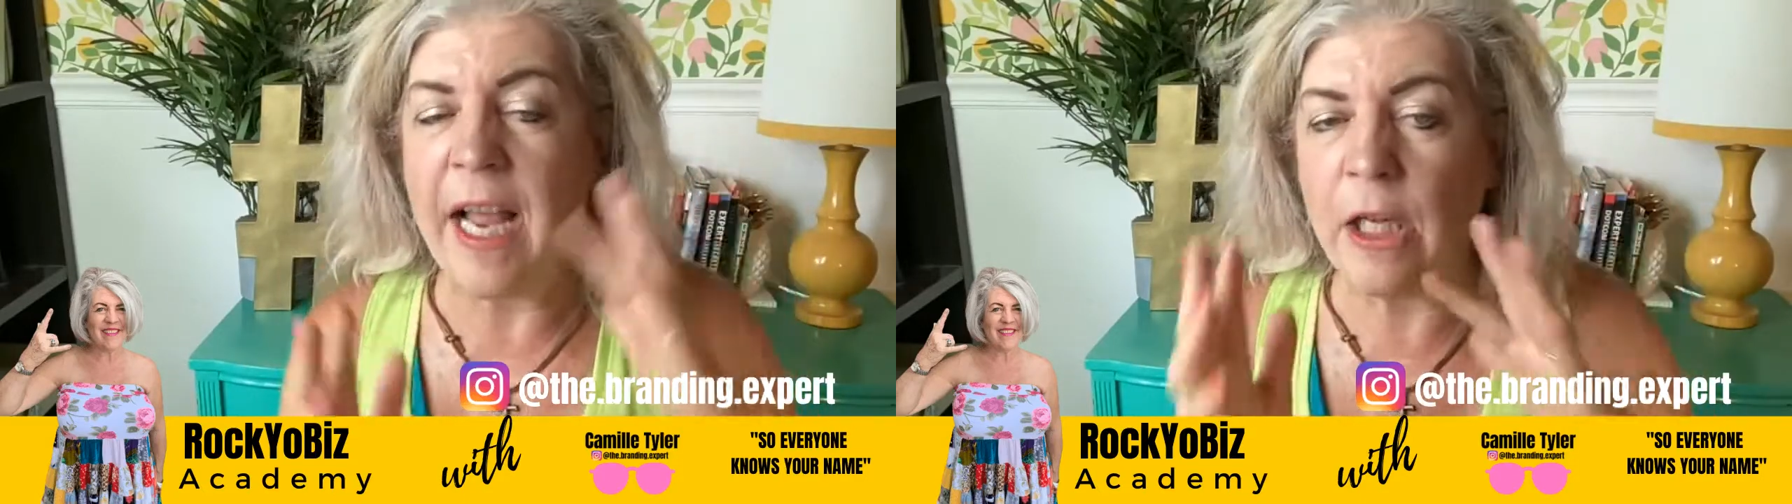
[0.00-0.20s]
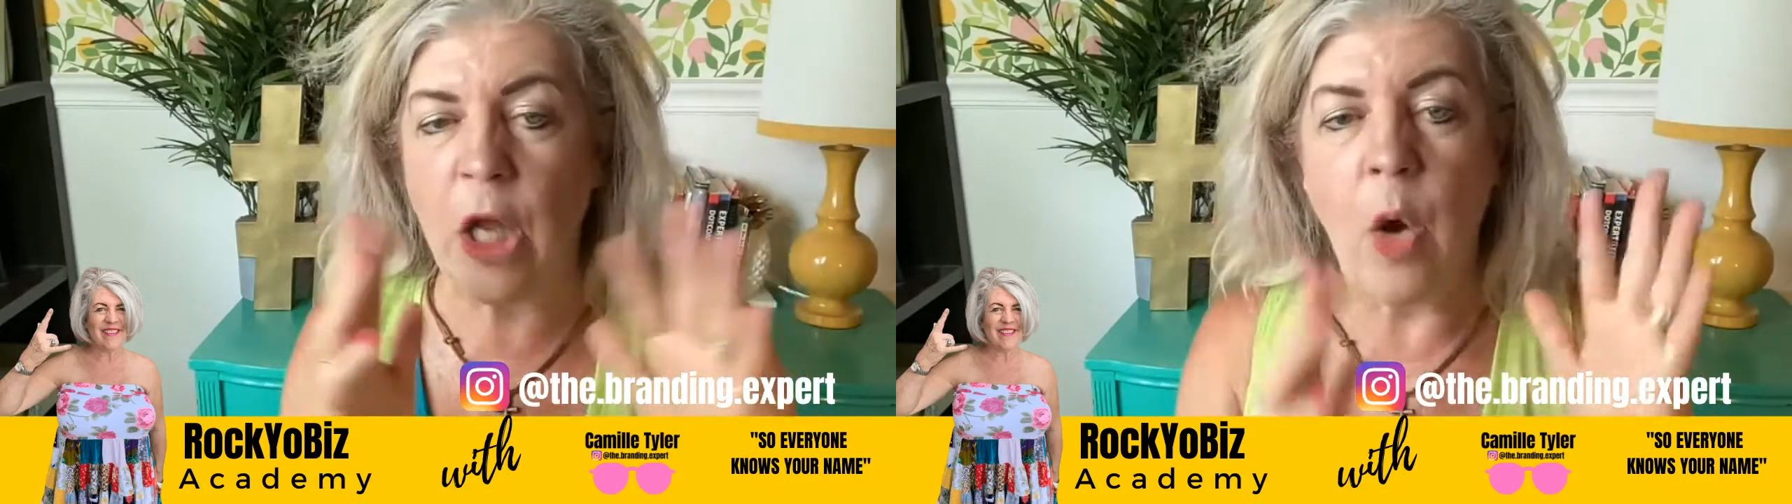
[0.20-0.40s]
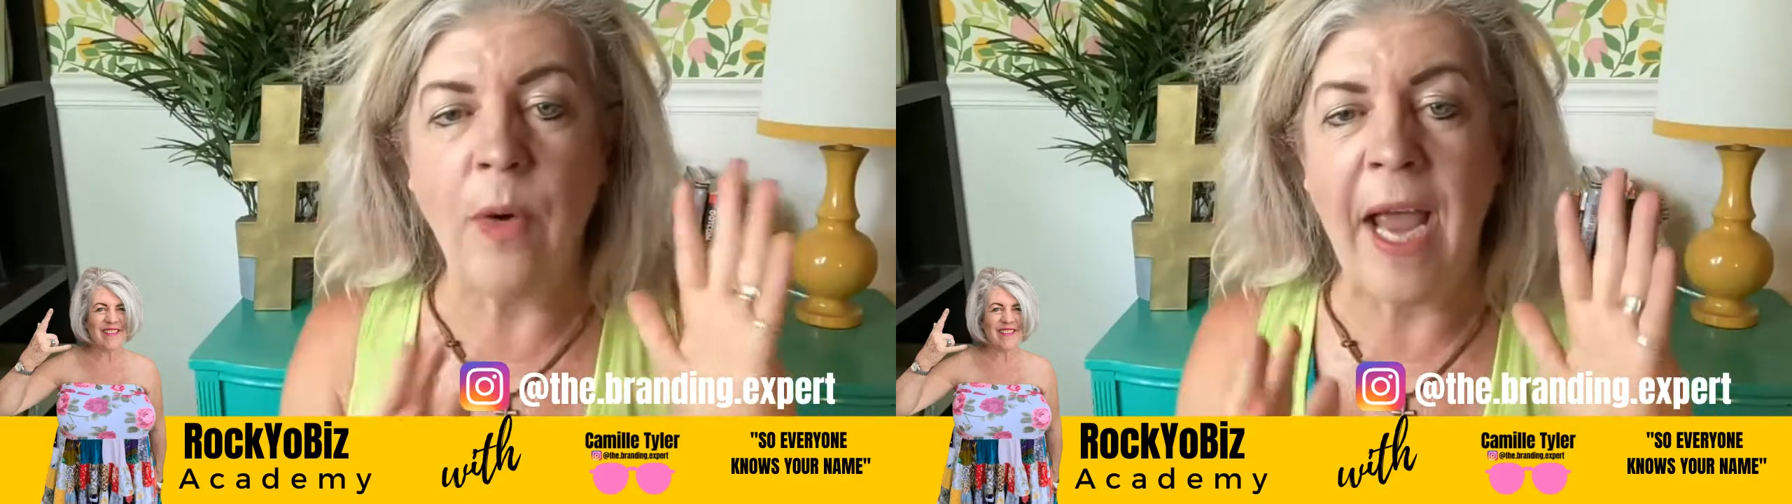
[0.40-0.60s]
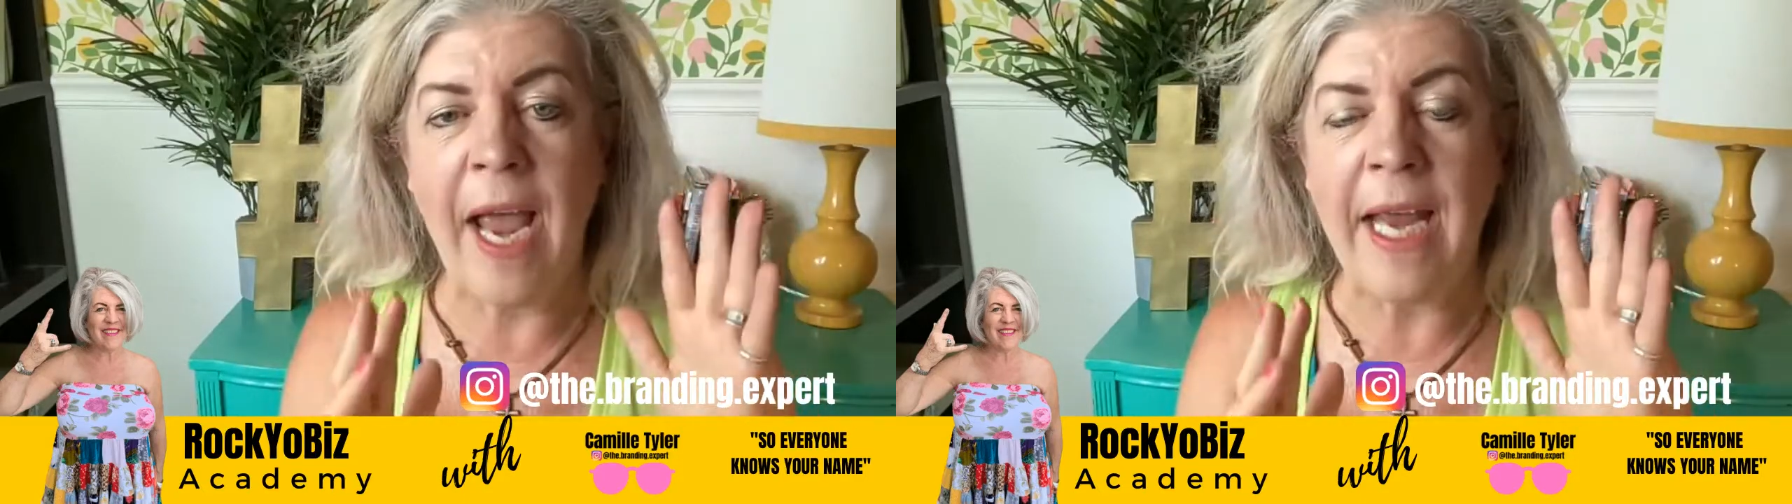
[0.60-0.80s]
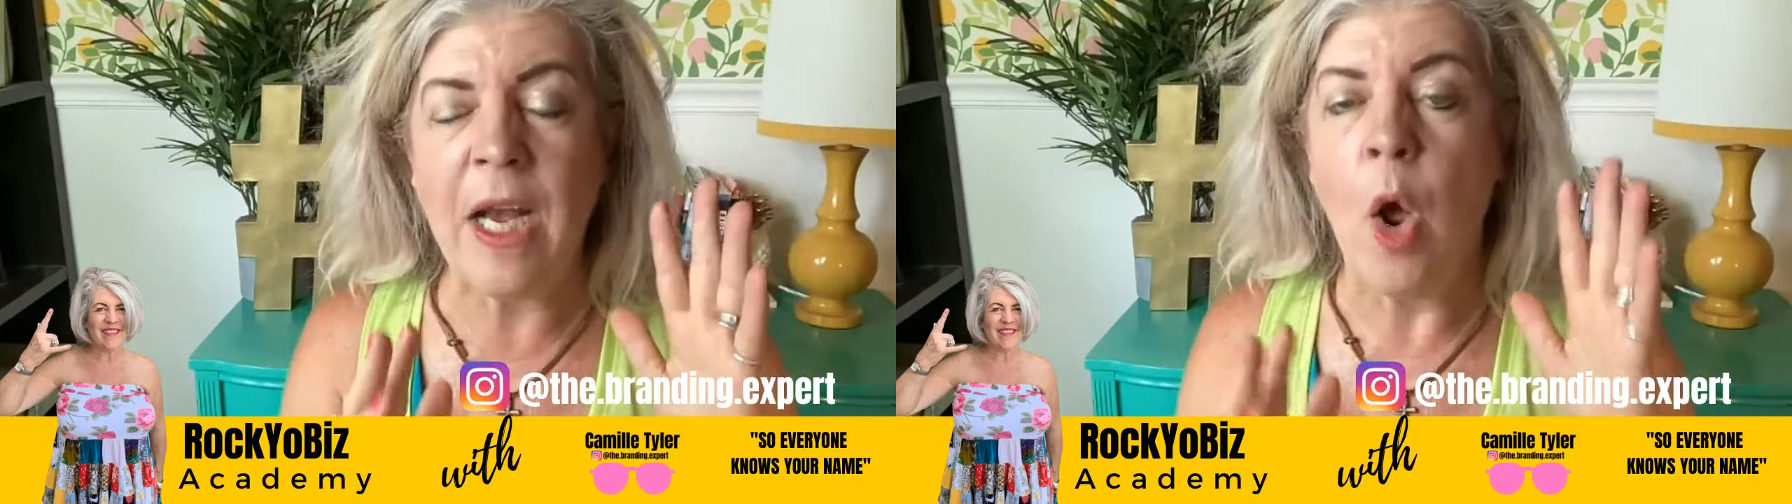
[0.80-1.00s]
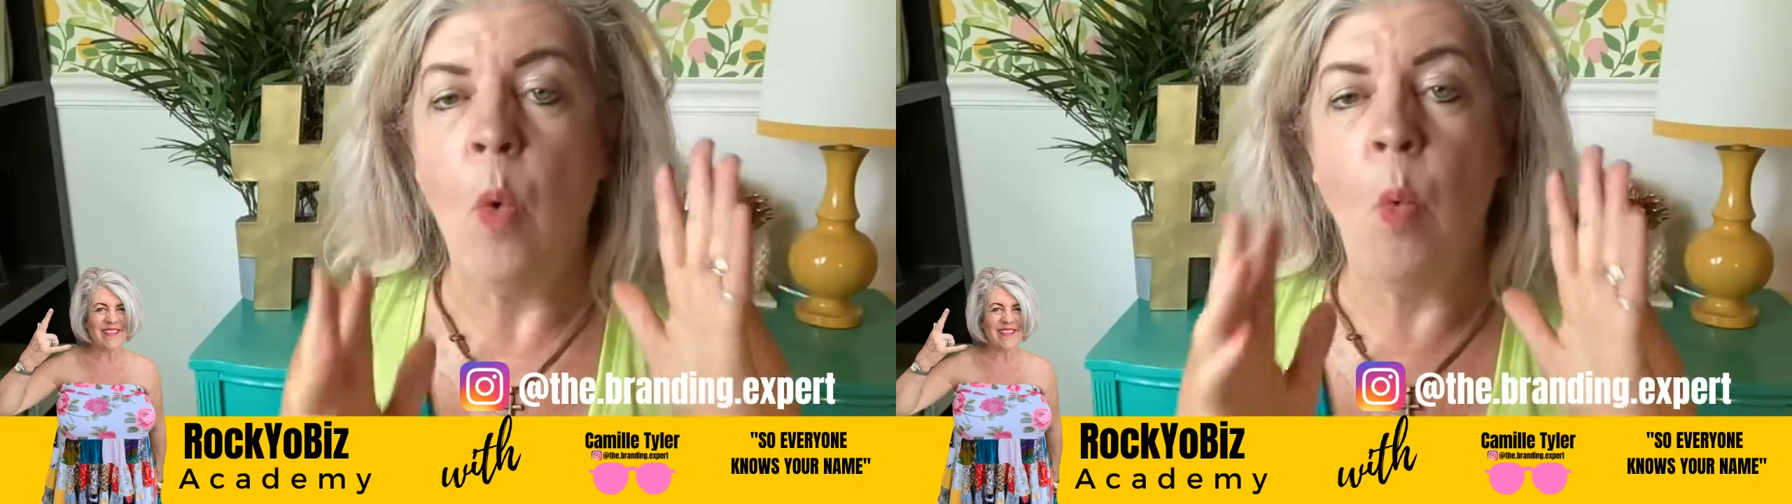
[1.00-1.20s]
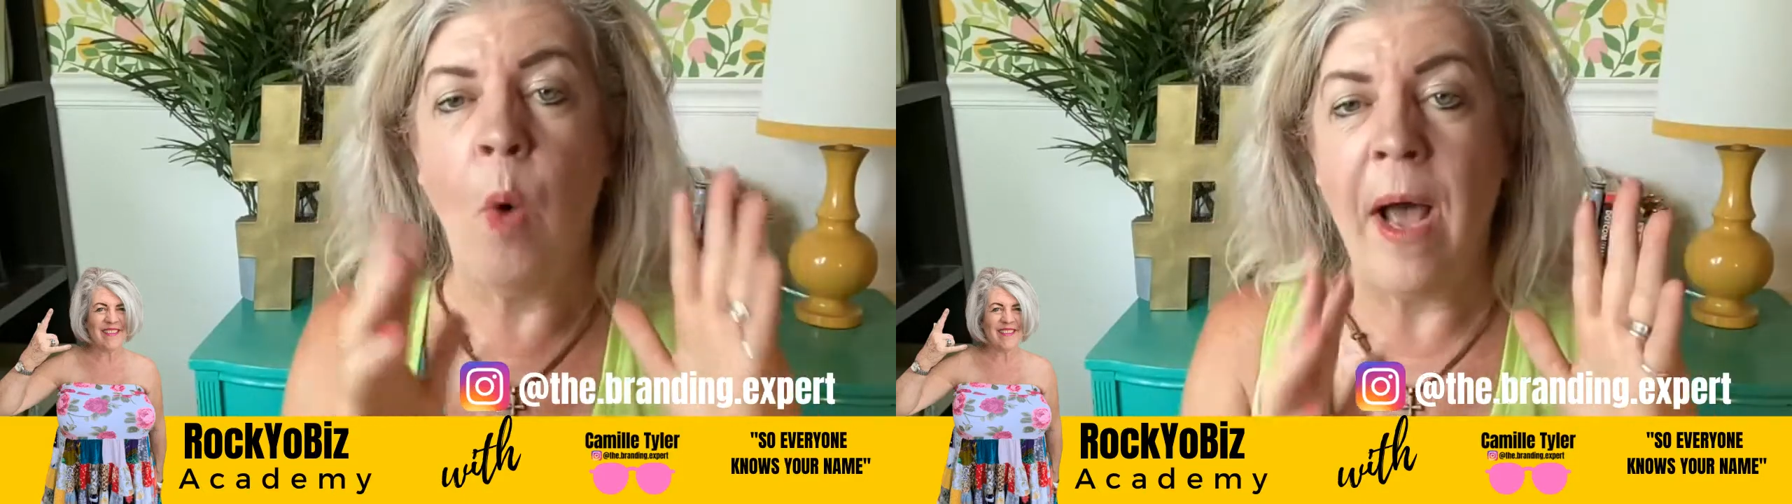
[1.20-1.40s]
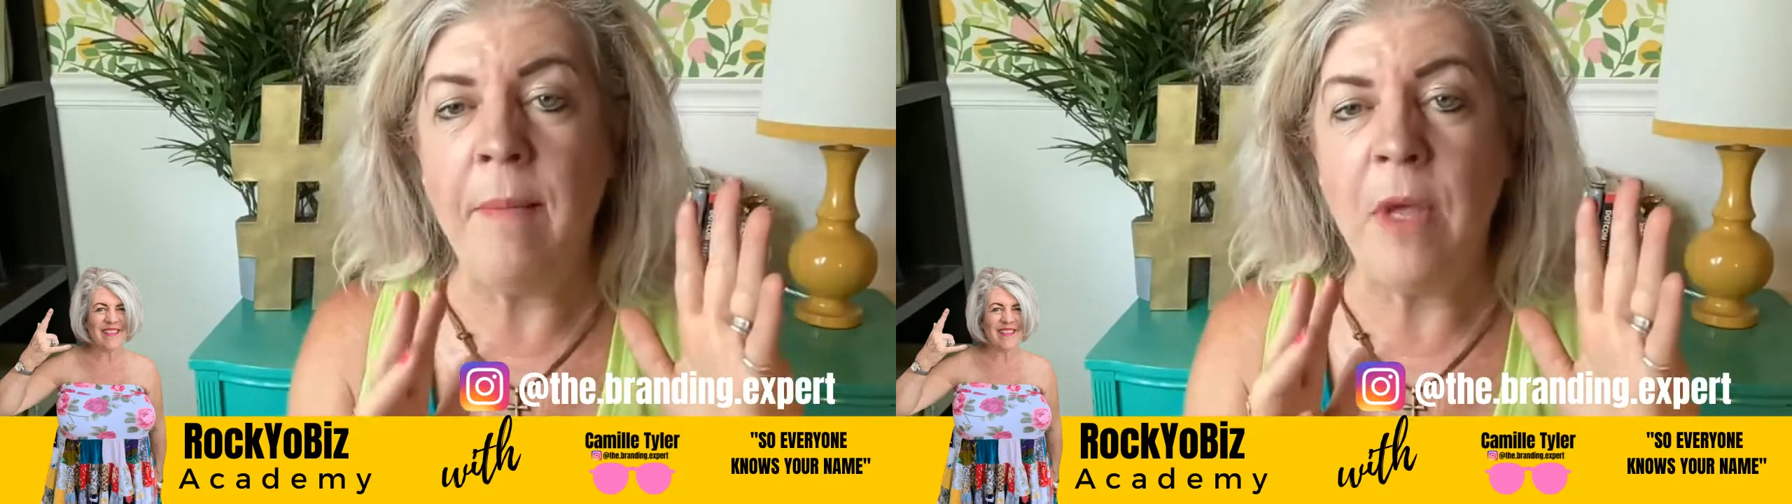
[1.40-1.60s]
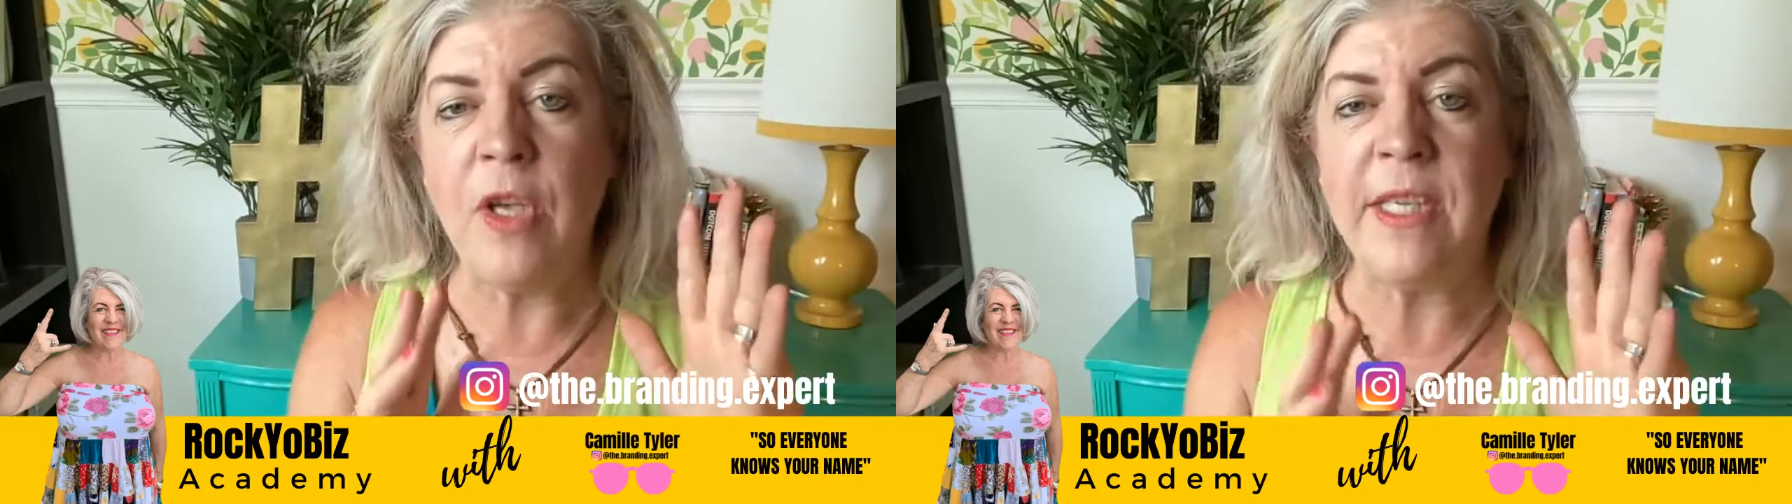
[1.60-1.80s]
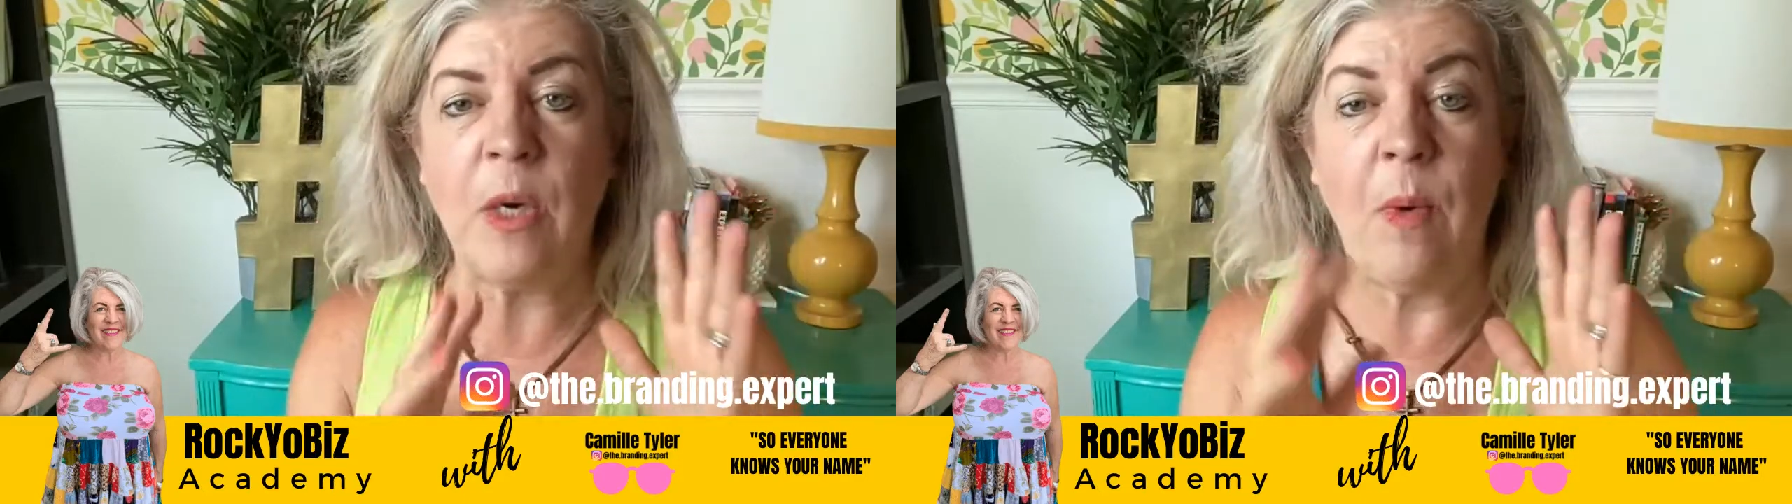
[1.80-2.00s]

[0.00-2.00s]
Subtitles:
and locate what music,